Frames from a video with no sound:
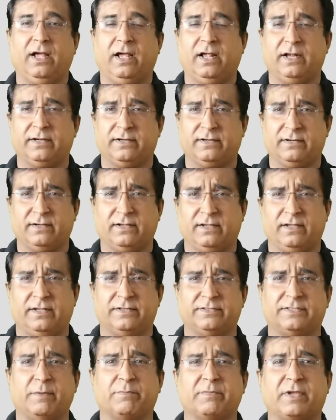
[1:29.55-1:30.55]
And
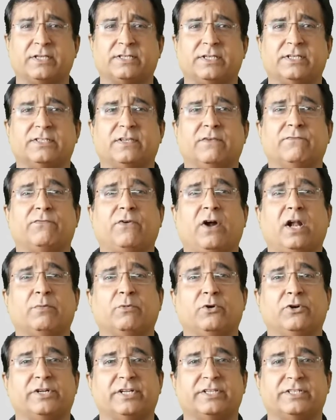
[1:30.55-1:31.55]
in some cases, some
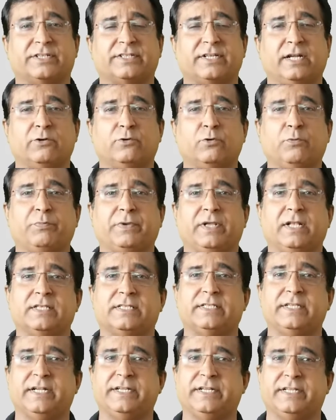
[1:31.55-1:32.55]
fall monitor signal to
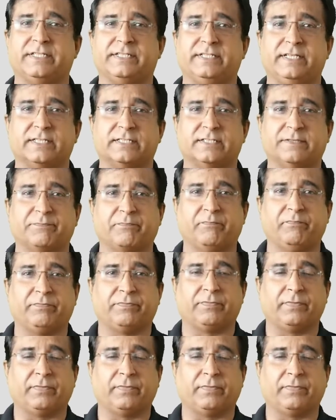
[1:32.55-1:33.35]
PLC and DCS.